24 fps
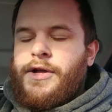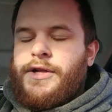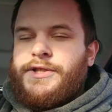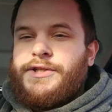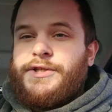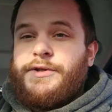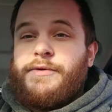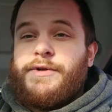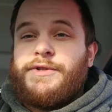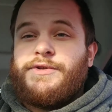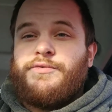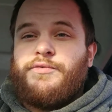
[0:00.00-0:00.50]

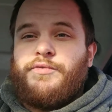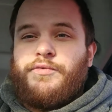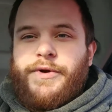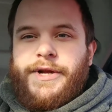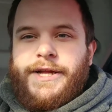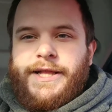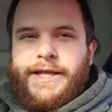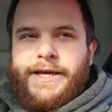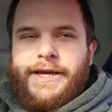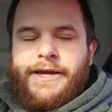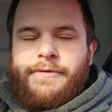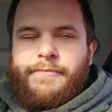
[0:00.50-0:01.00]
So it's
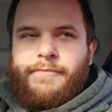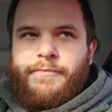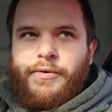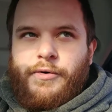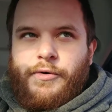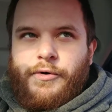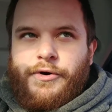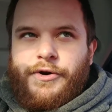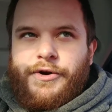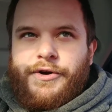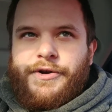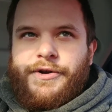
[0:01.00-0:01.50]
really
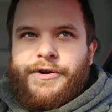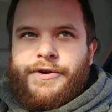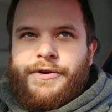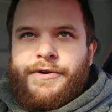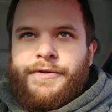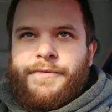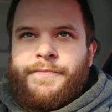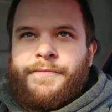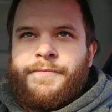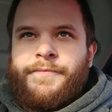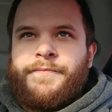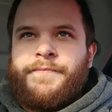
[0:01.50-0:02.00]

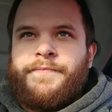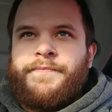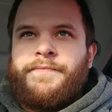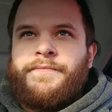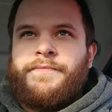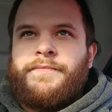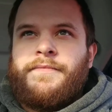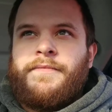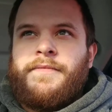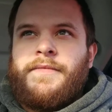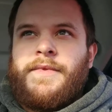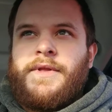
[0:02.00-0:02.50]
important
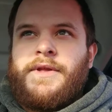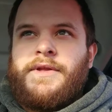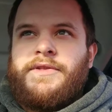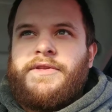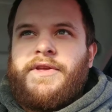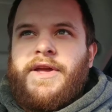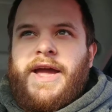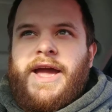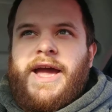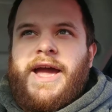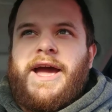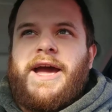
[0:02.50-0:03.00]

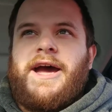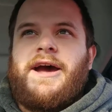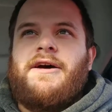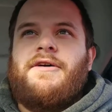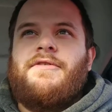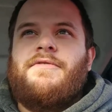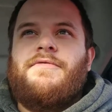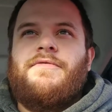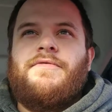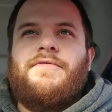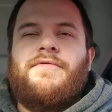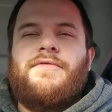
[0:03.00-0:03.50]
to
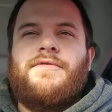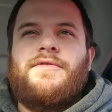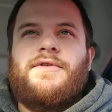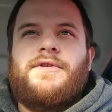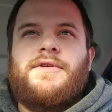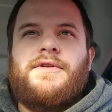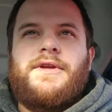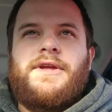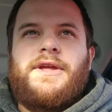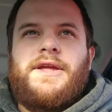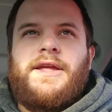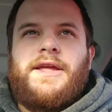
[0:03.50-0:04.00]
have
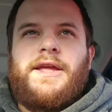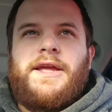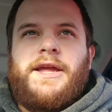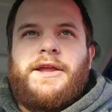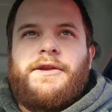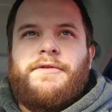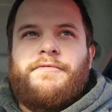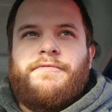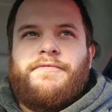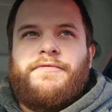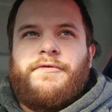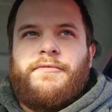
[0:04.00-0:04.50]

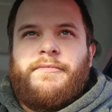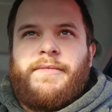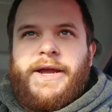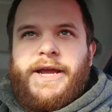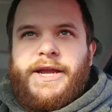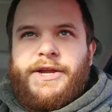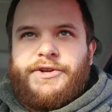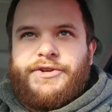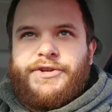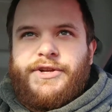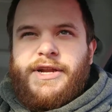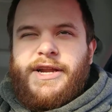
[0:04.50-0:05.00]

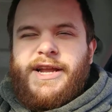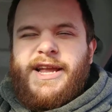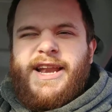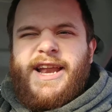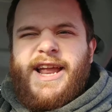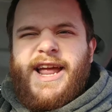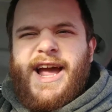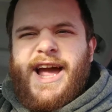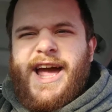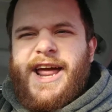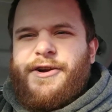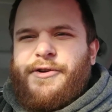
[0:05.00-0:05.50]
information,
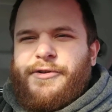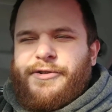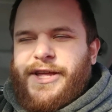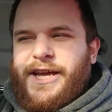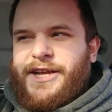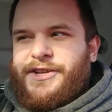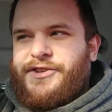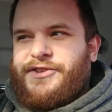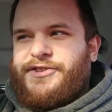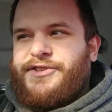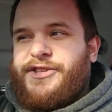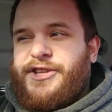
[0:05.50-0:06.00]
and I don't
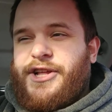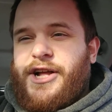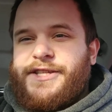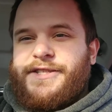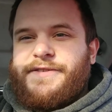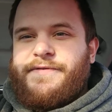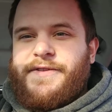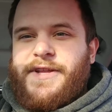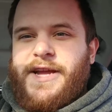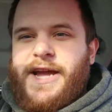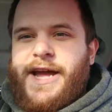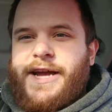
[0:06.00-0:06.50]
like just lots
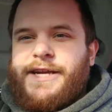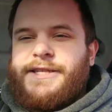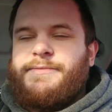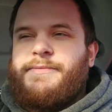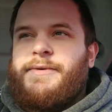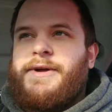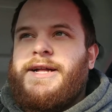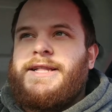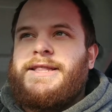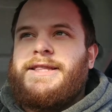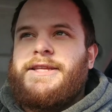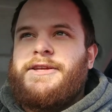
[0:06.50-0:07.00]
of text,
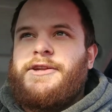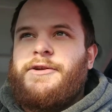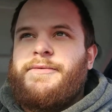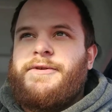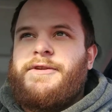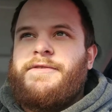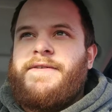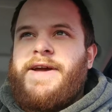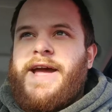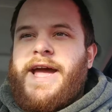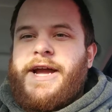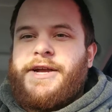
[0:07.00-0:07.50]
but a little
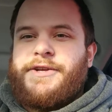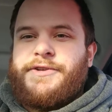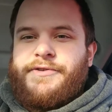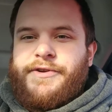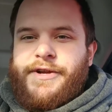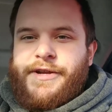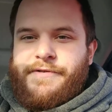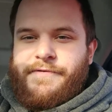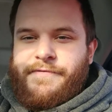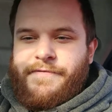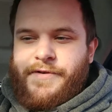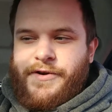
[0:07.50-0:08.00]
bit of
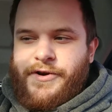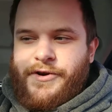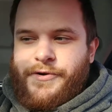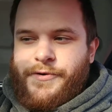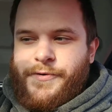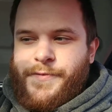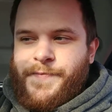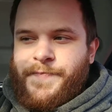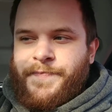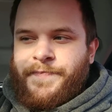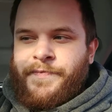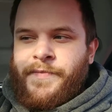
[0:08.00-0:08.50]
extra
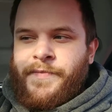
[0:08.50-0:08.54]
info